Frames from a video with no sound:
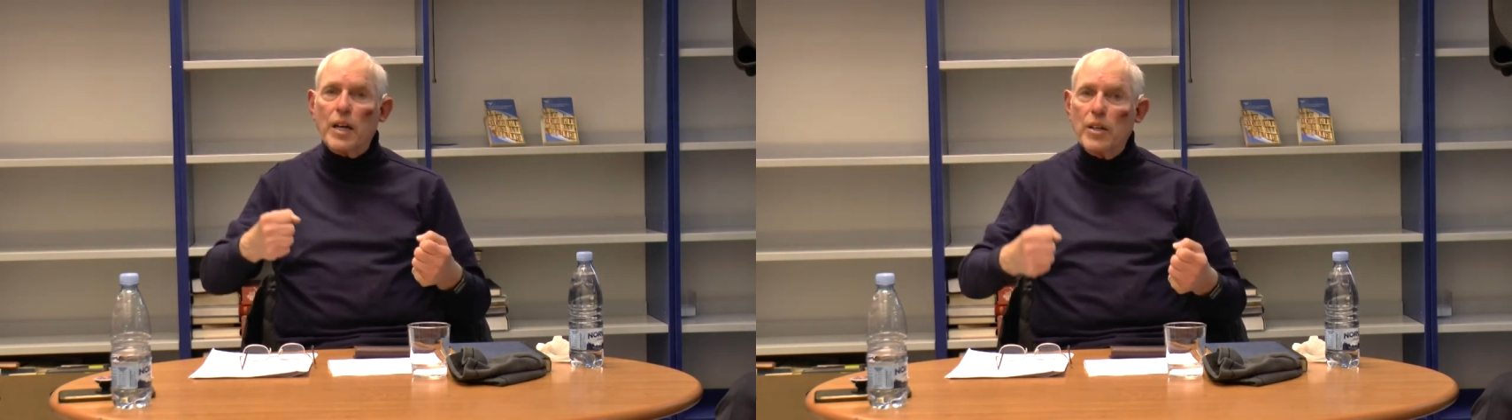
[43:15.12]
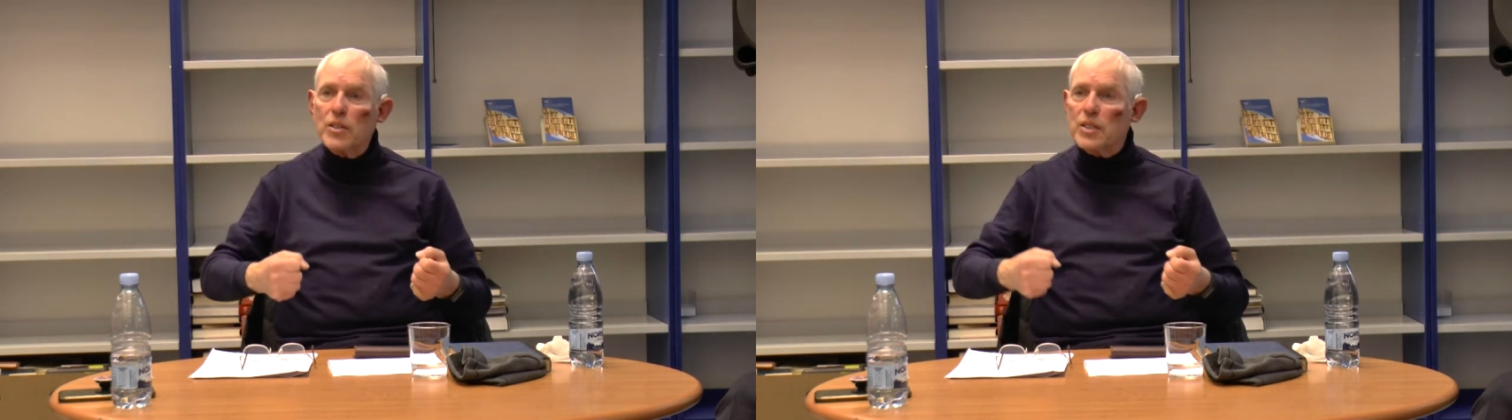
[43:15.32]

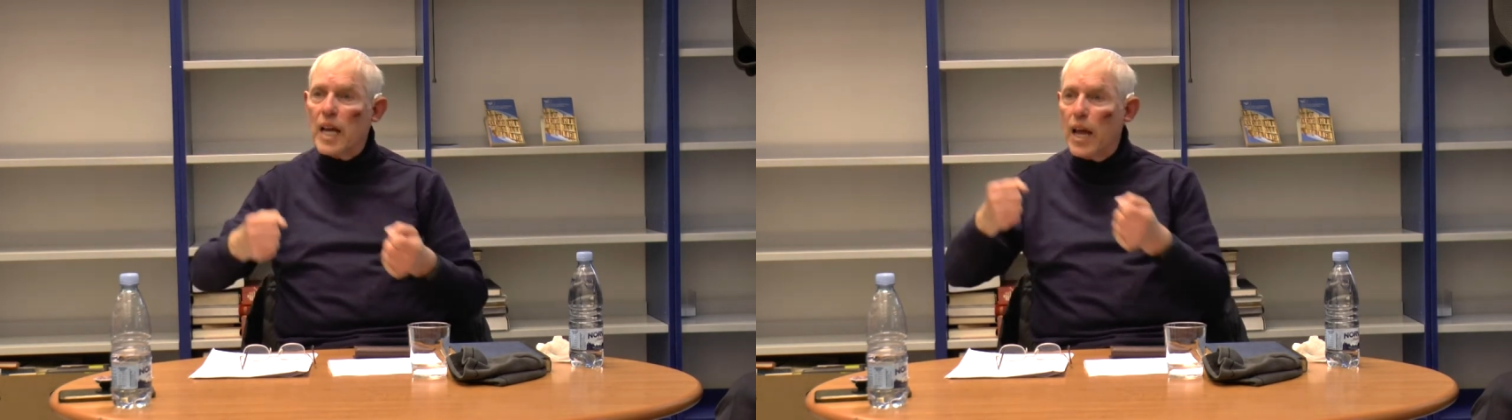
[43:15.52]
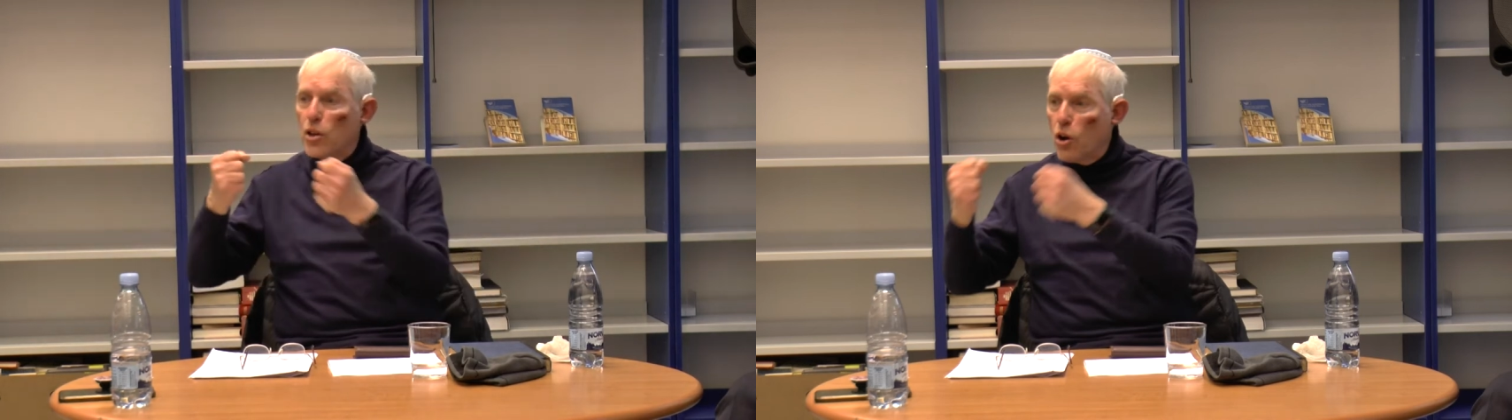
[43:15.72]
How can
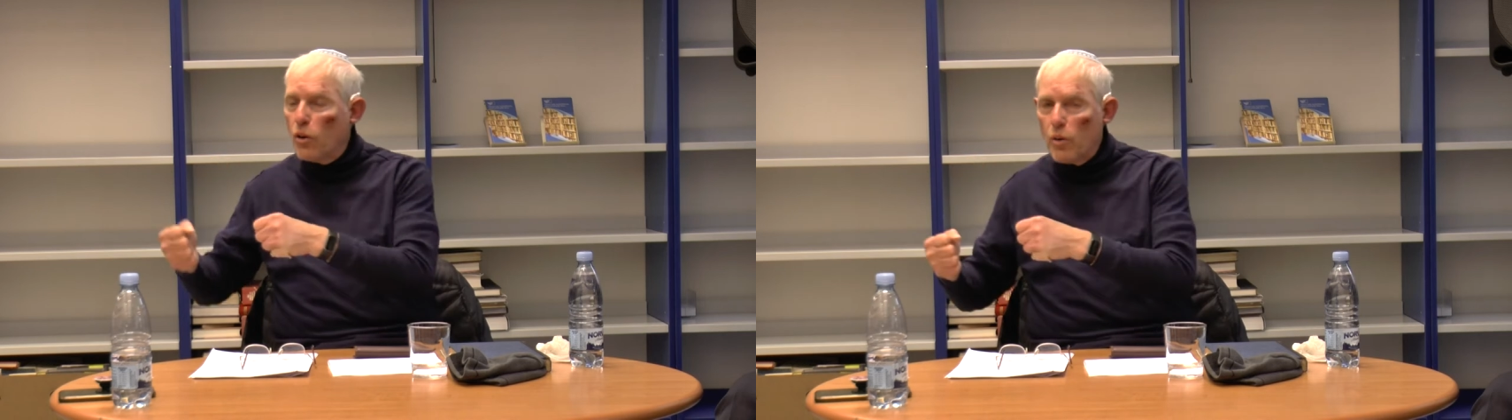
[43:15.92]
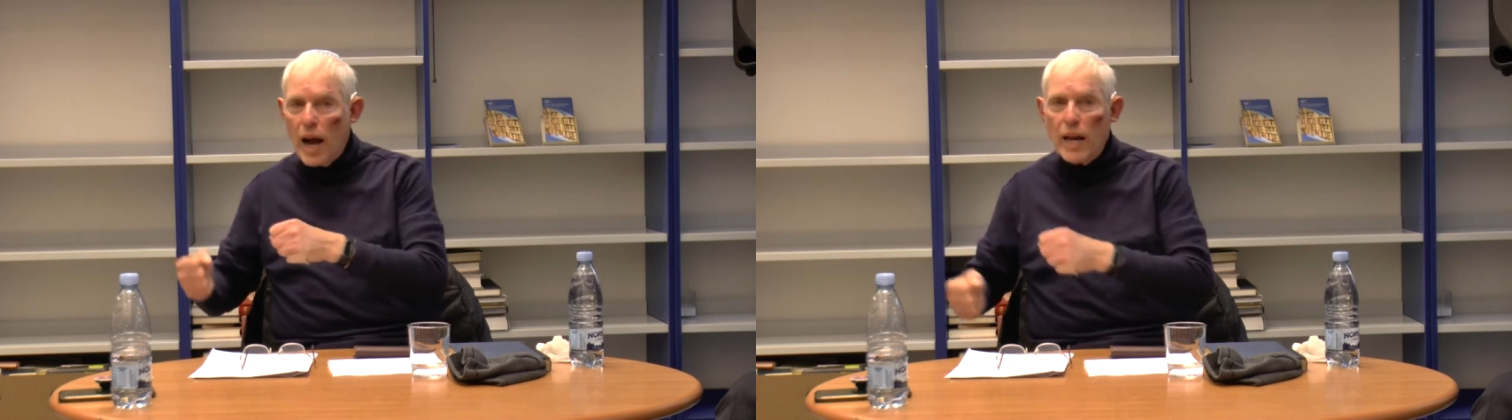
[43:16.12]
you
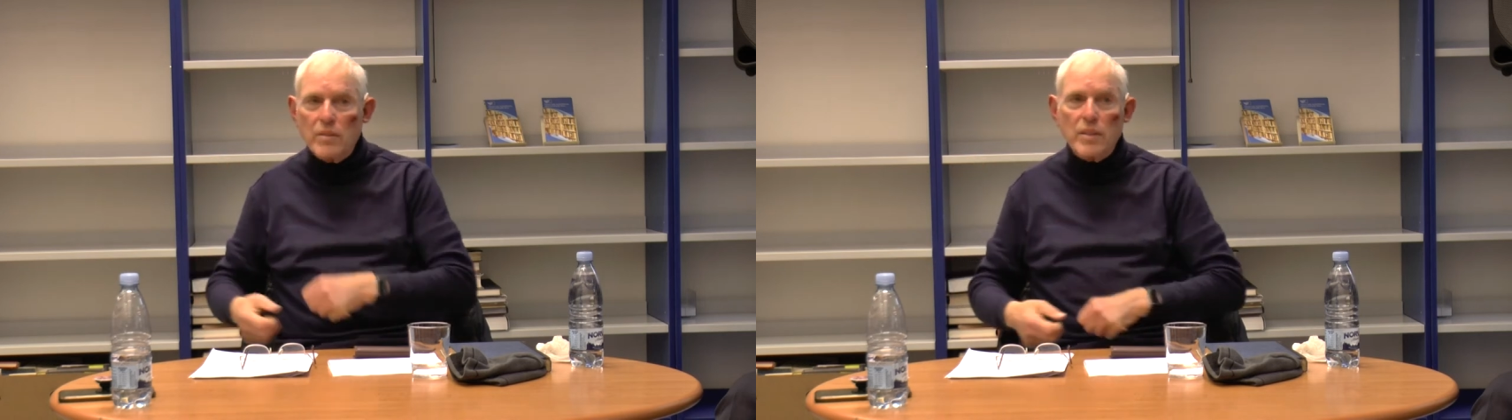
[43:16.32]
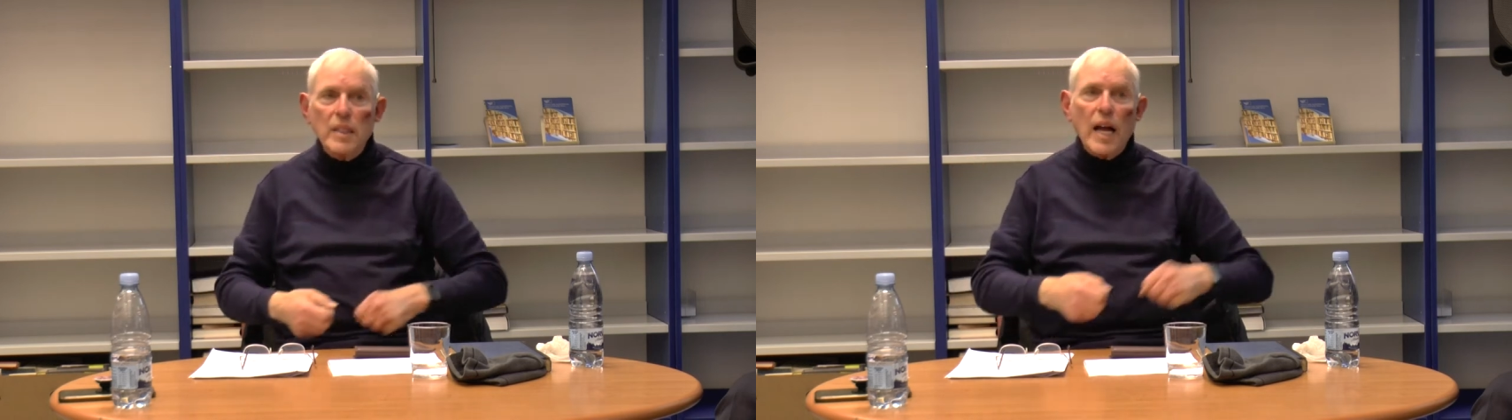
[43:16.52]
say you're
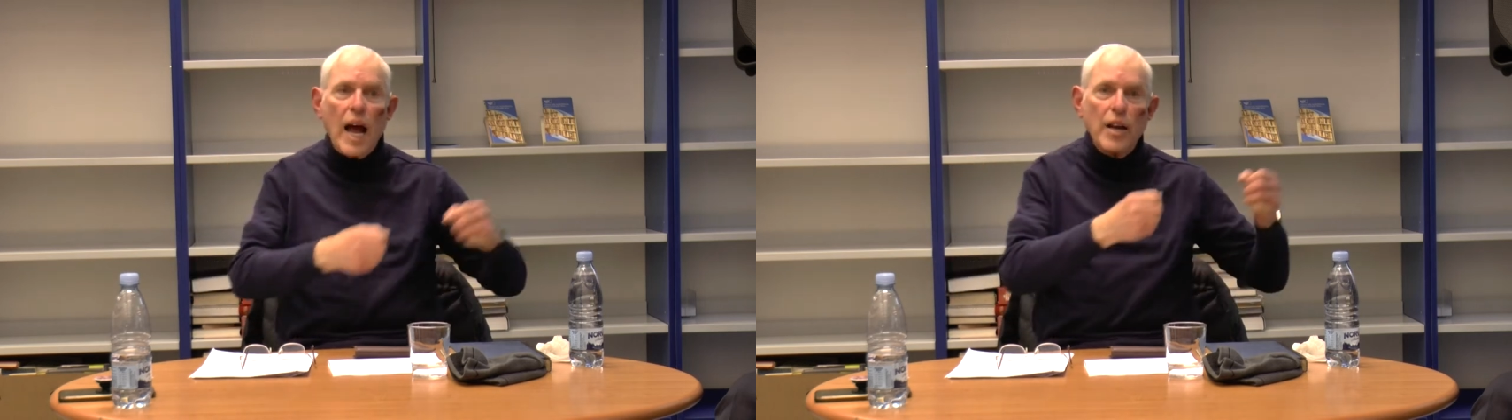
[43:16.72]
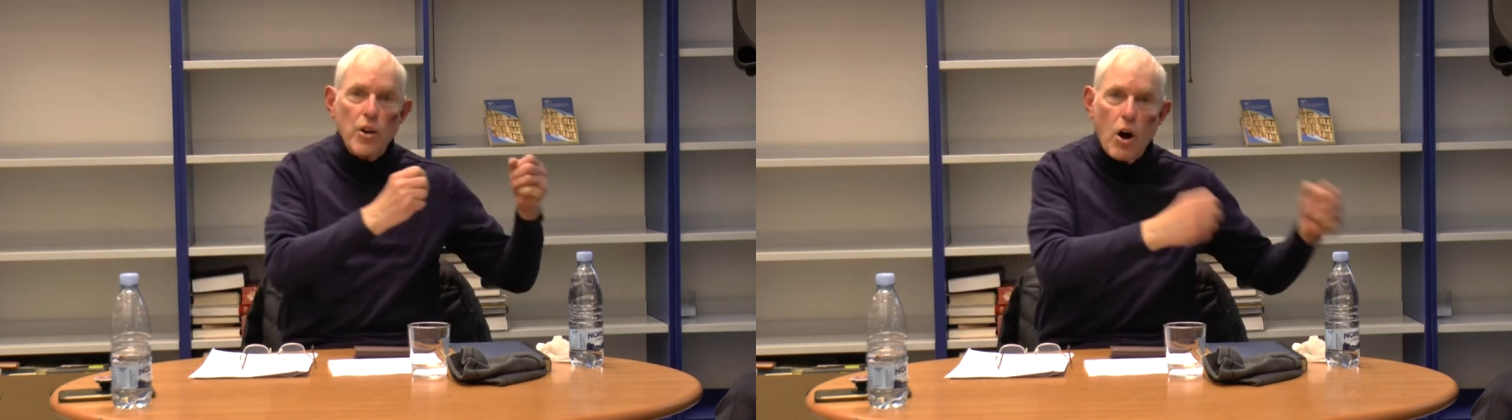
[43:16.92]
right